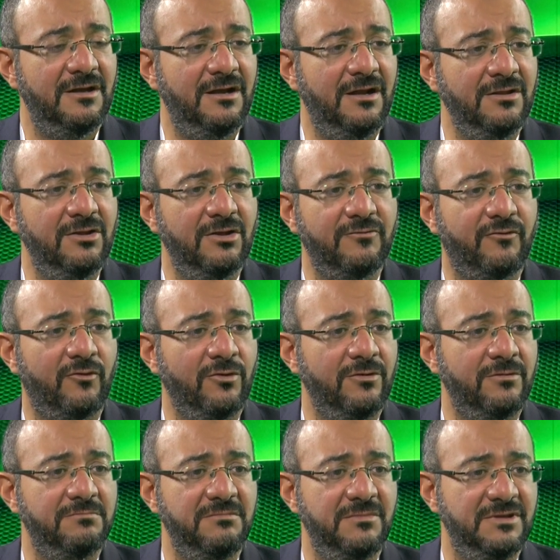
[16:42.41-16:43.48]
and
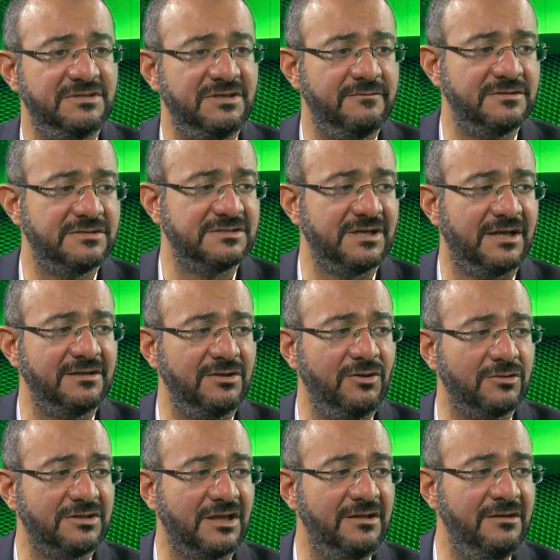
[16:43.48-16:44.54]
therefore civil society
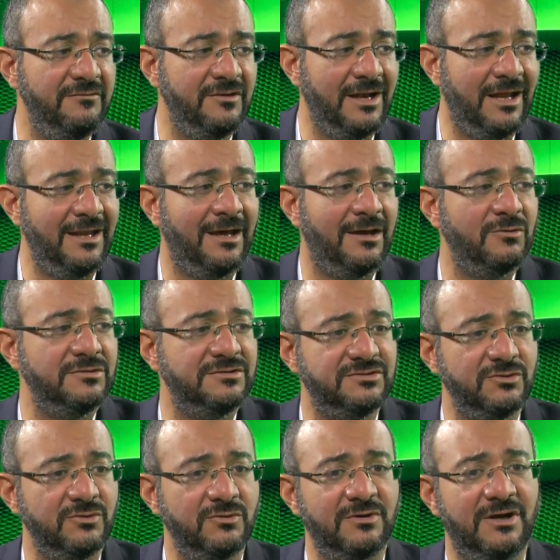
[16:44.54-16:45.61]
not even allowed
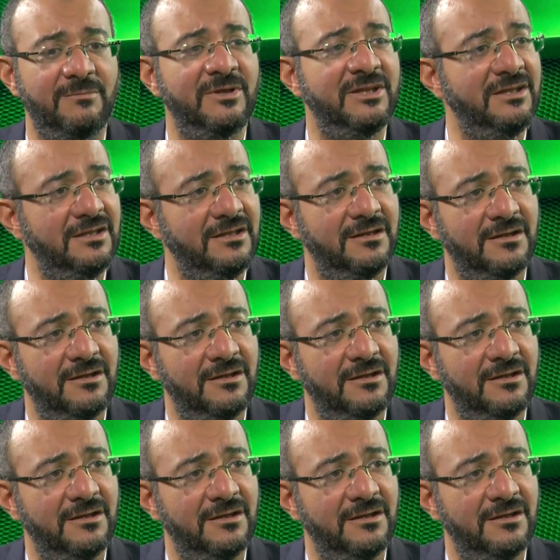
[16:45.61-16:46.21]
to remedy